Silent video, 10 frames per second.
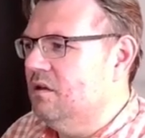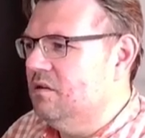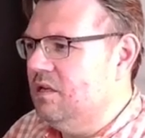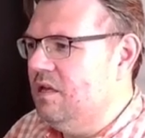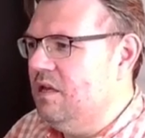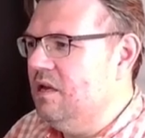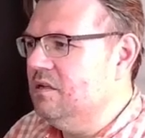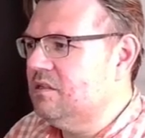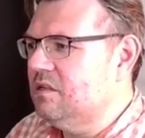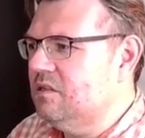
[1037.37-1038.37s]
See, here
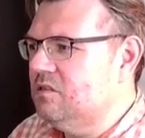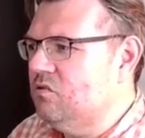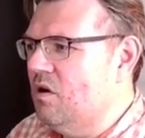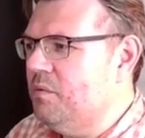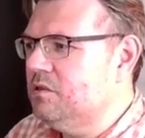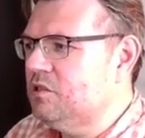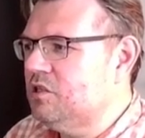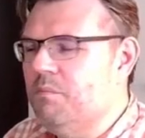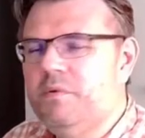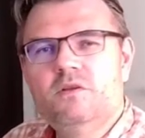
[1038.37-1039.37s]
is the disturbance
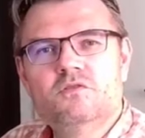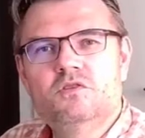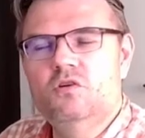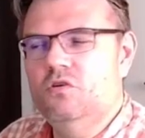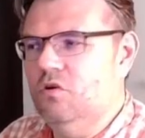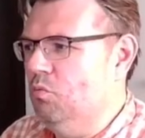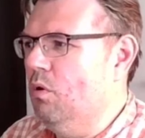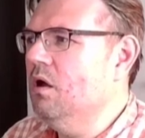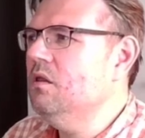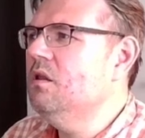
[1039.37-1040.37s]
jumping to
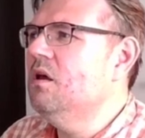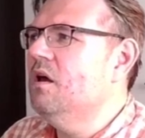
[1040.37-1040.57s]
0.1,